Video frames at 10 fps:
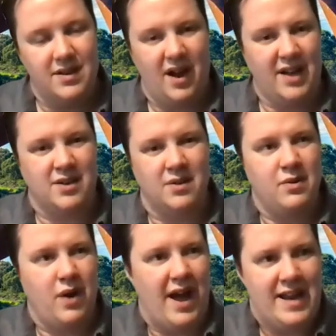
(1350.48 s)
I don't
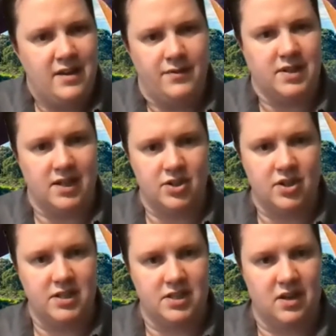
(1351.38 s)
think any of us actually
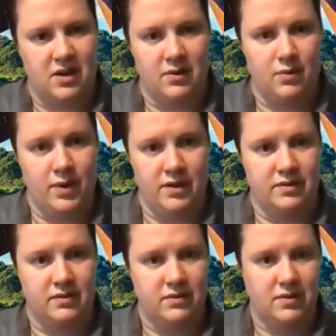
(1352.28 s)
start
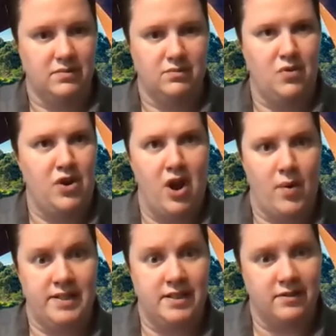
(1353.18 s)
with no
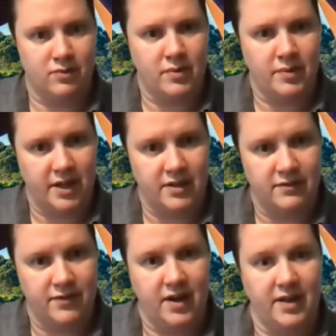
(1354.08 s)
idea of what we're going to
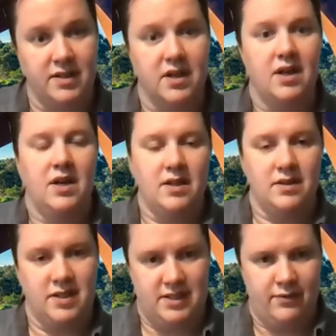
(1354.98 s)
find.
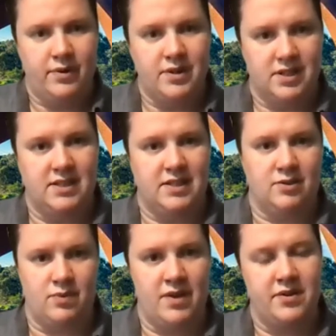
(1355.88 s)
The difference is
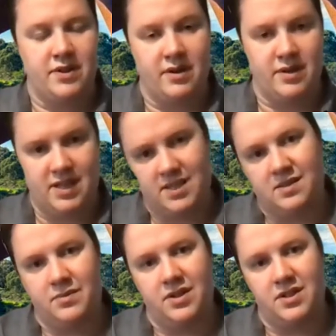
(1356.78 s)
rather than go and test
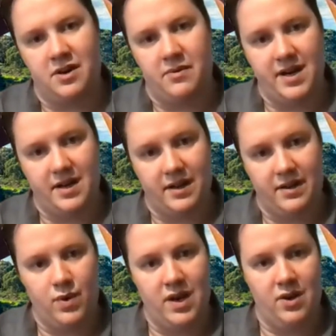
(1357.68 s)
something directly,
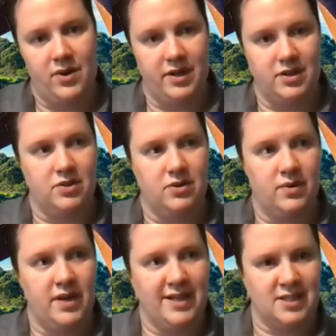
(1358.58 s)
we're looking to
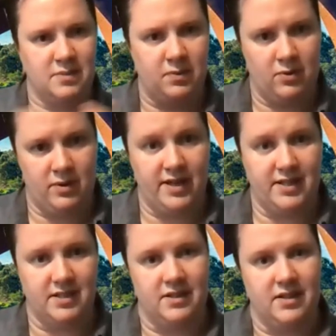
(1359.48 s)
explore
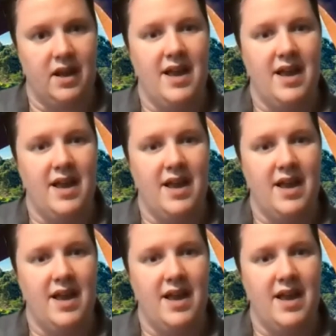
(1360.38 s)
it and